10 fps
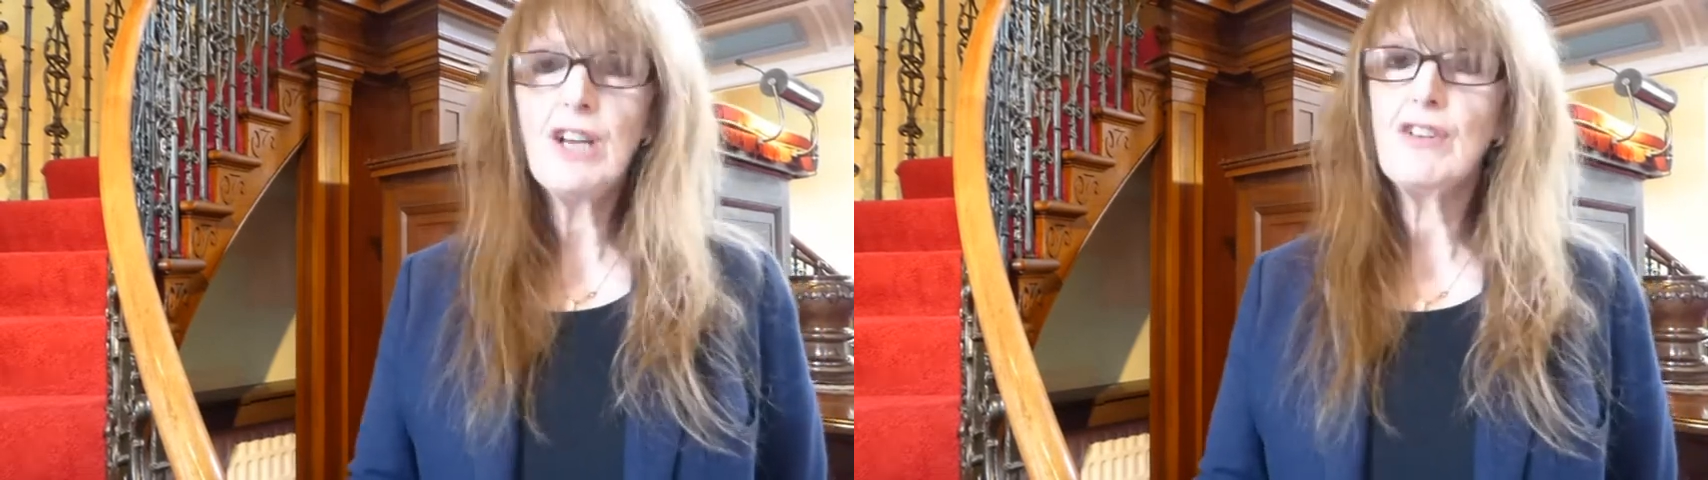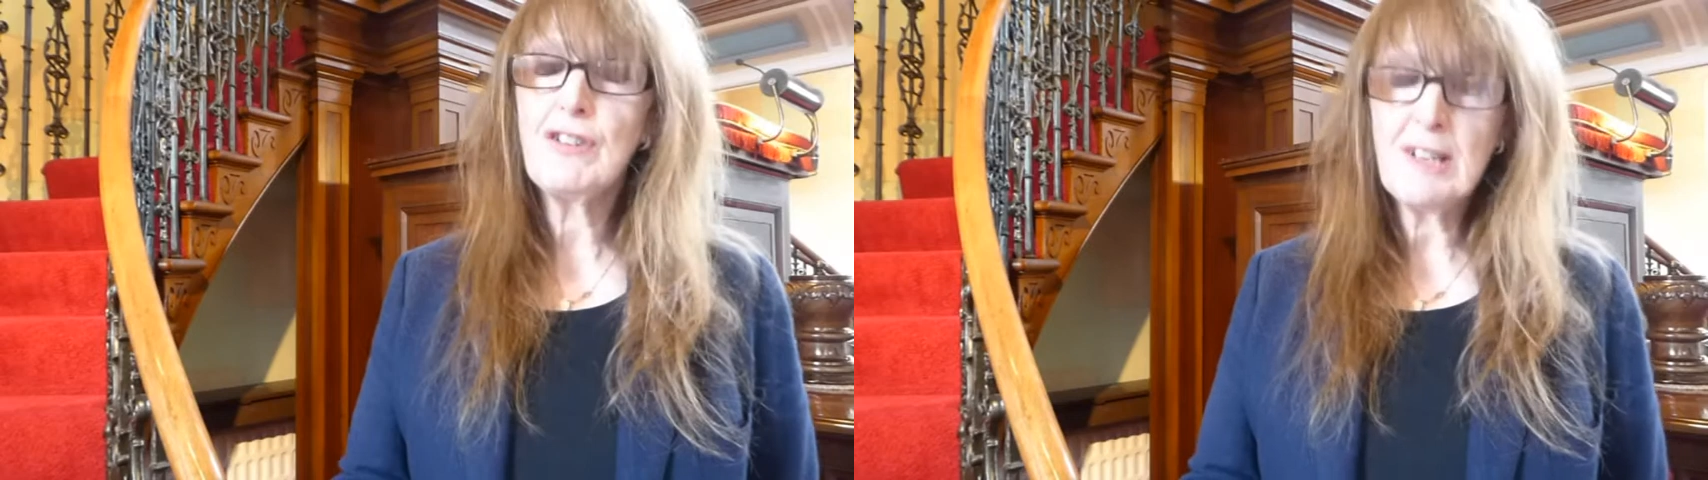
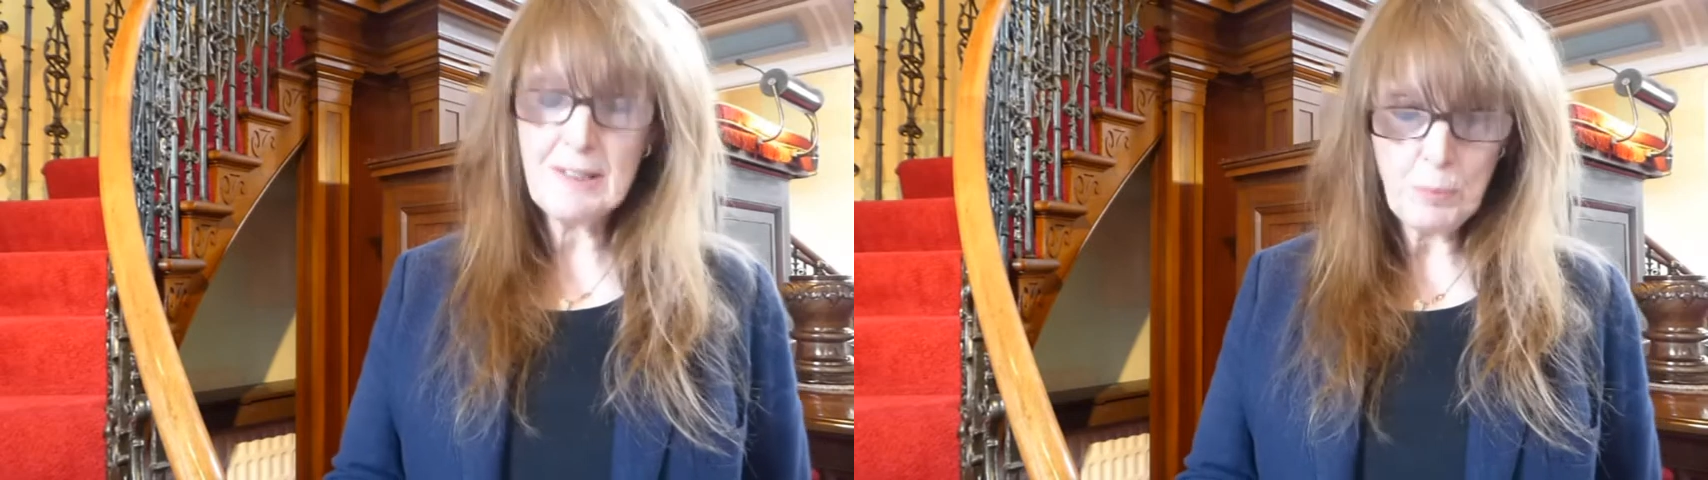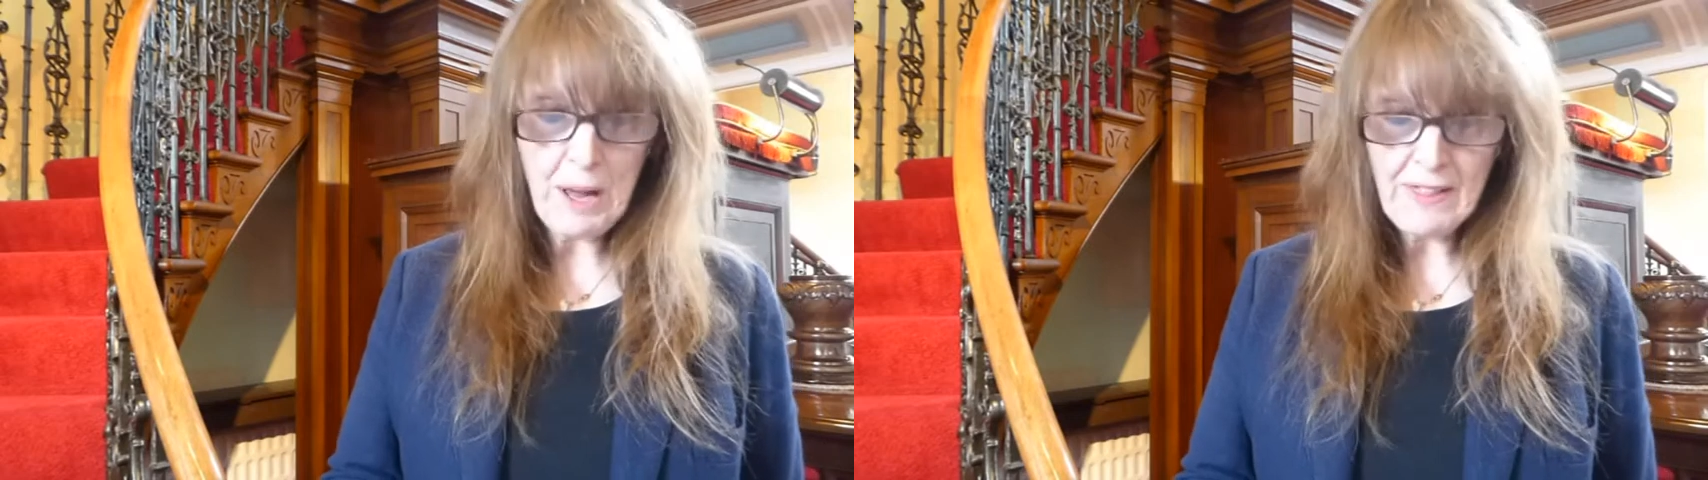
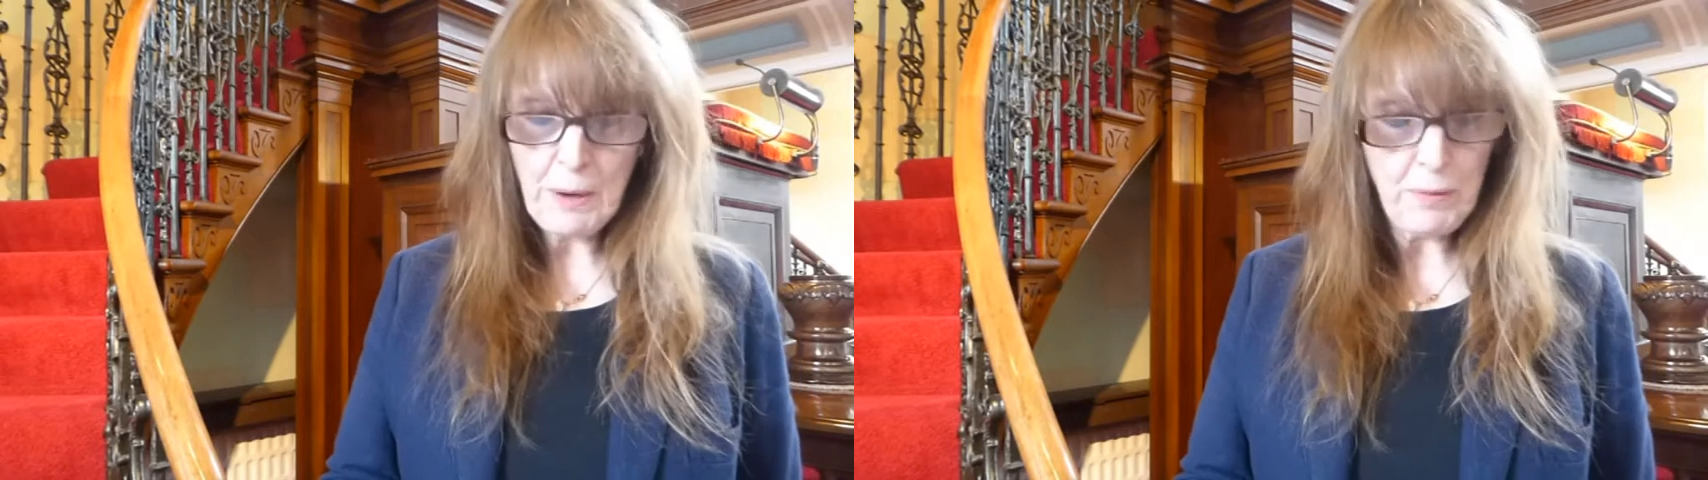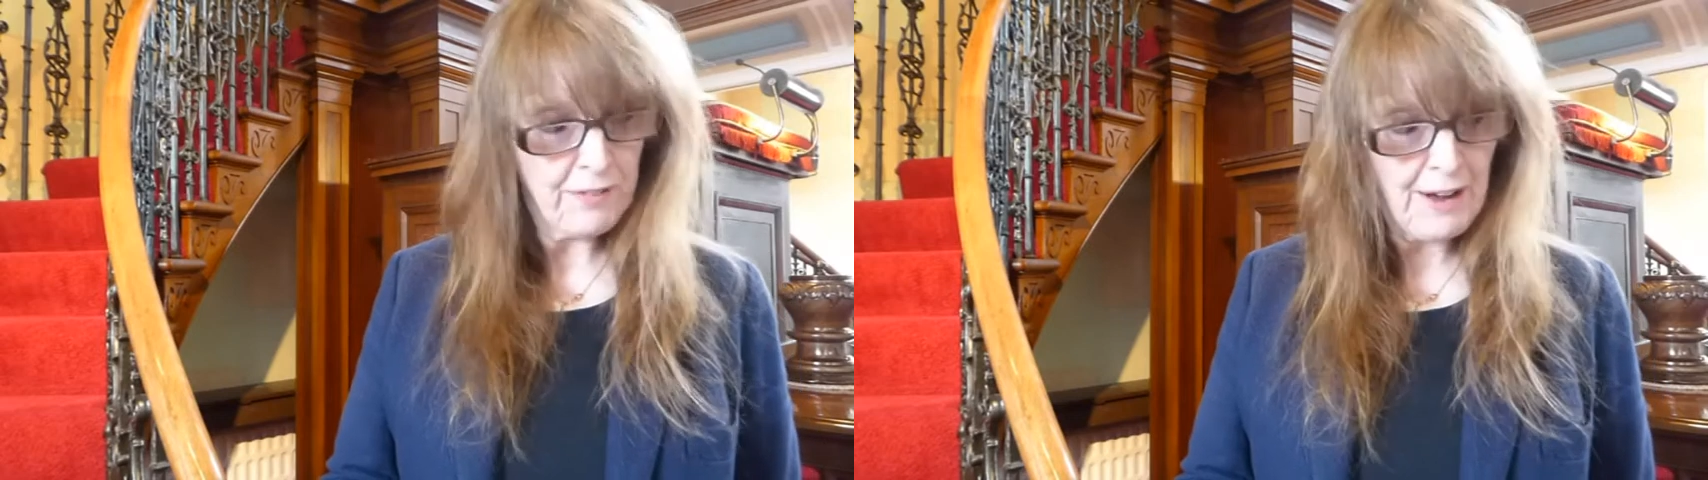countries where they were